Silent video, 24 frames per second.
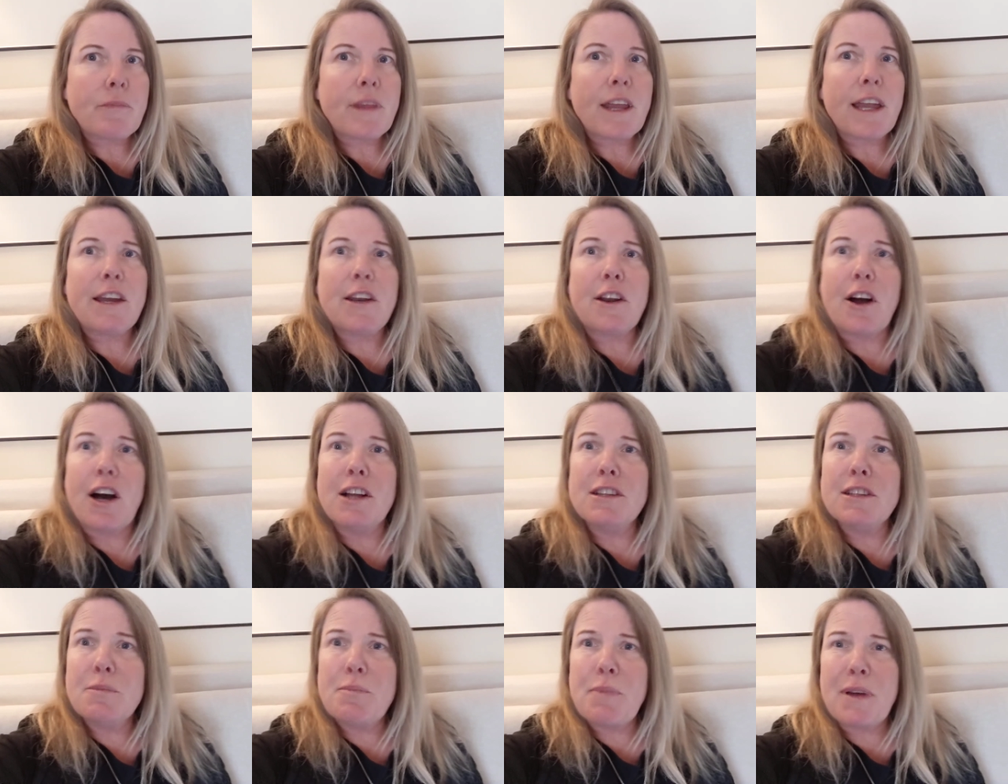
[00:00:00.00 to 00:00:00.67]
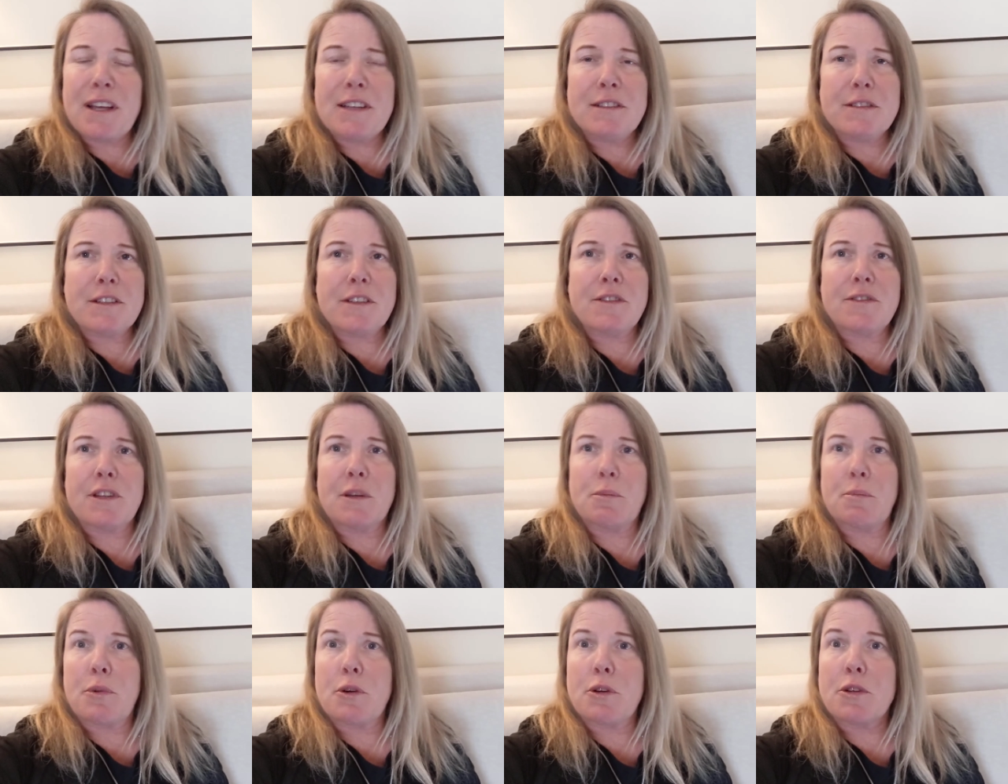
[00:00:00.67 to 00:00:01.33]
It all depends on
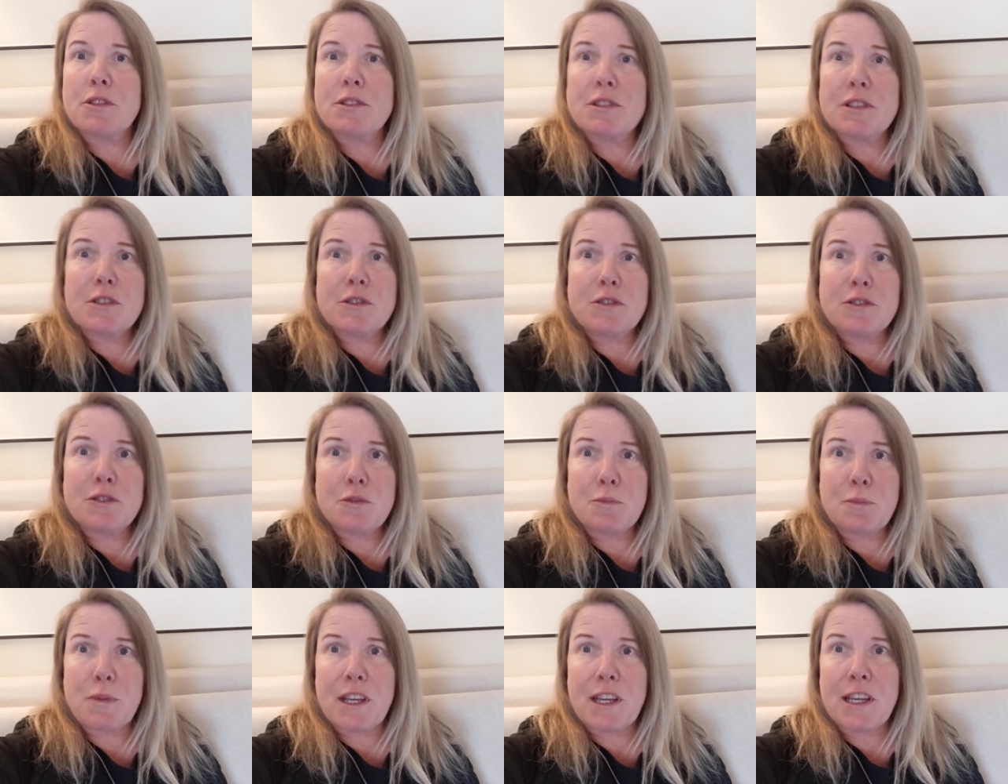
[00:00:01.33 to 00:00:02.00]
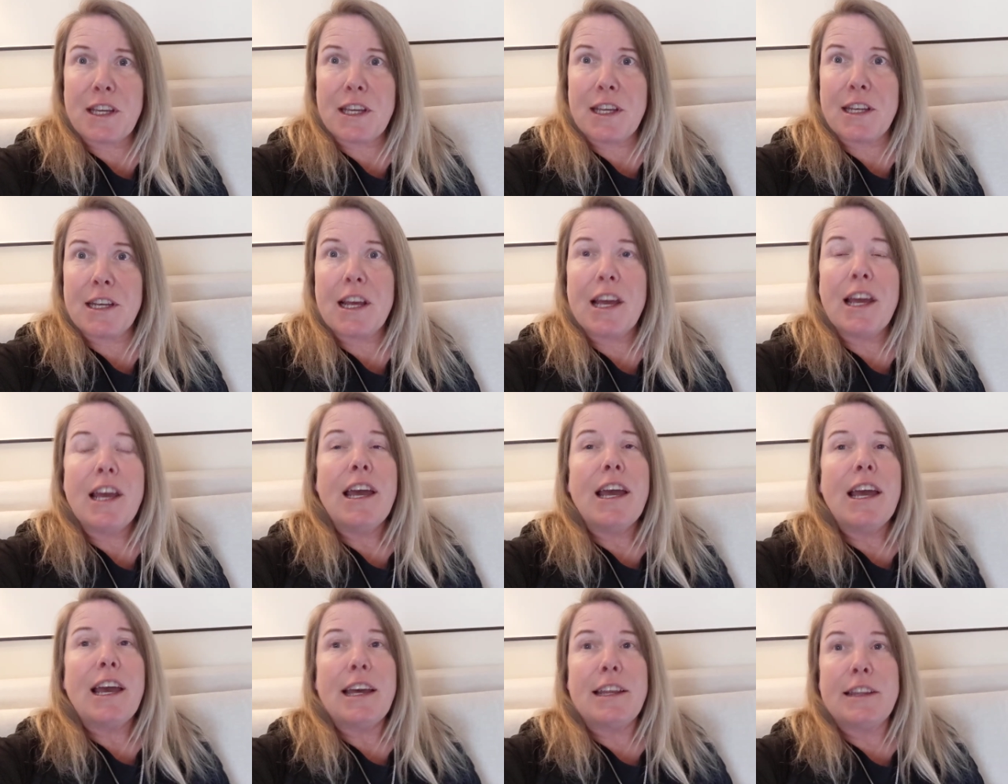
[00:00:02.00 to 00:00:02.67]
the person who's speaking
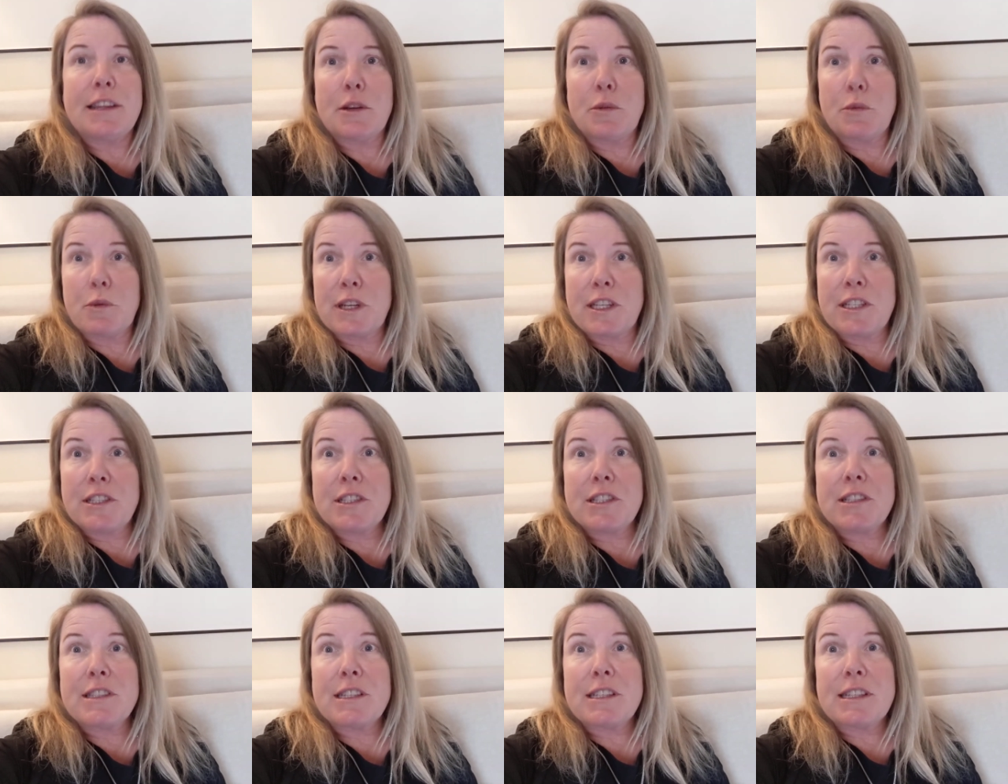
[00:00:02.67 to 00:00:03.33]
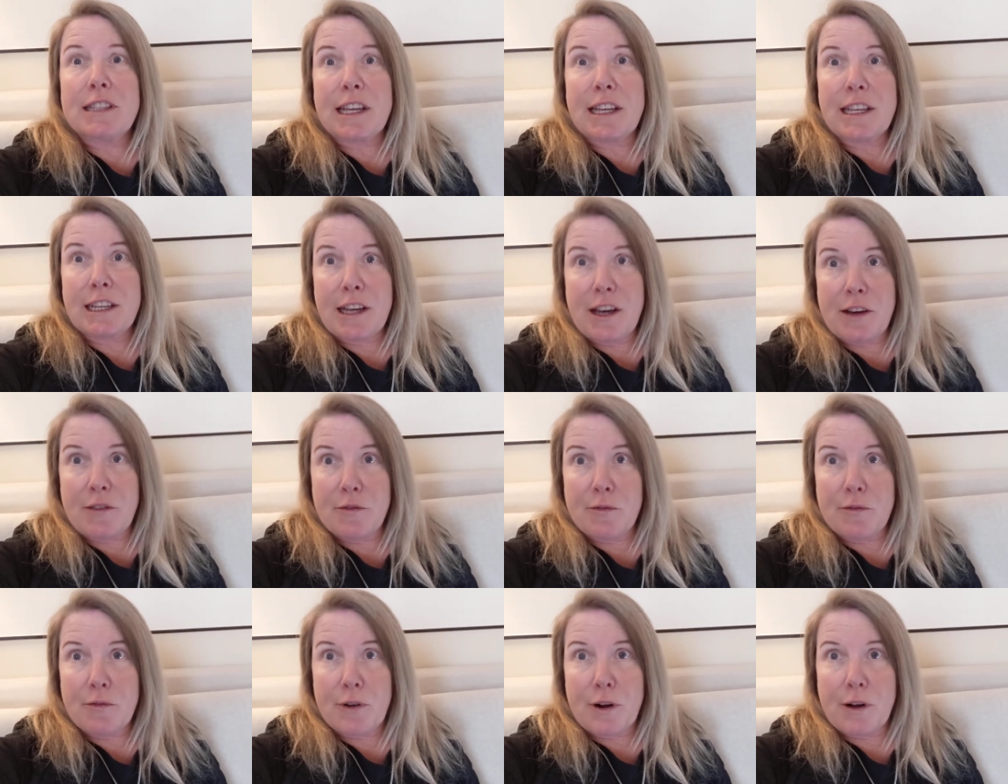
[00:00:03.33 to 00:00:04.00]
and the region that they
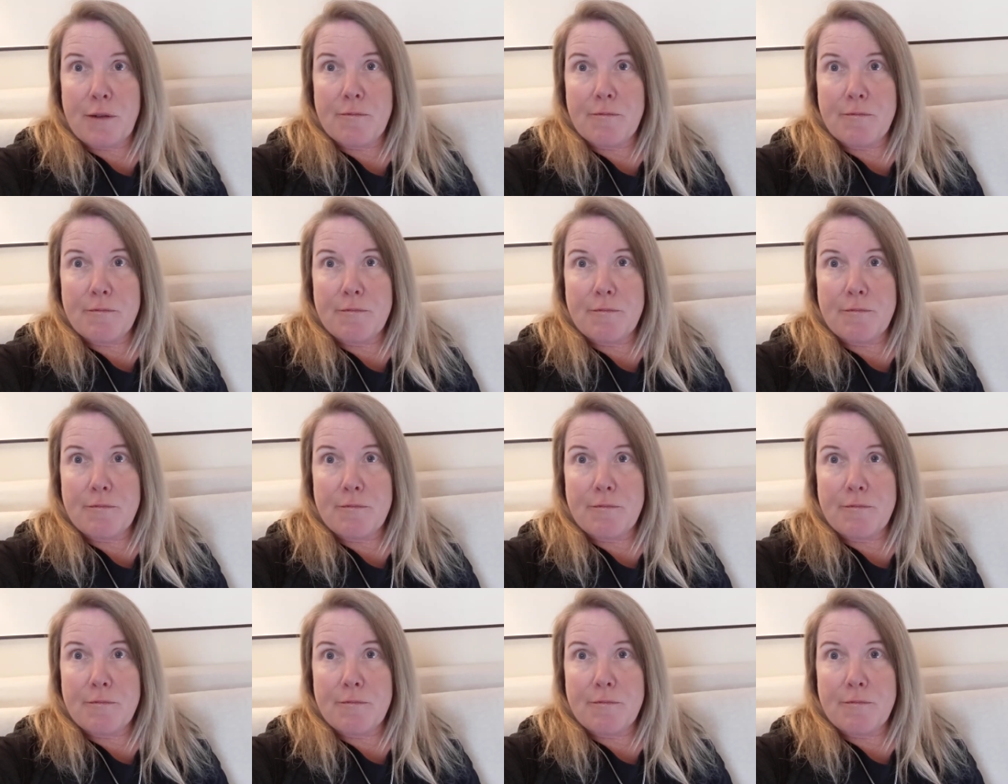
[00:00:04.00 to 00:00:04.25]
come from.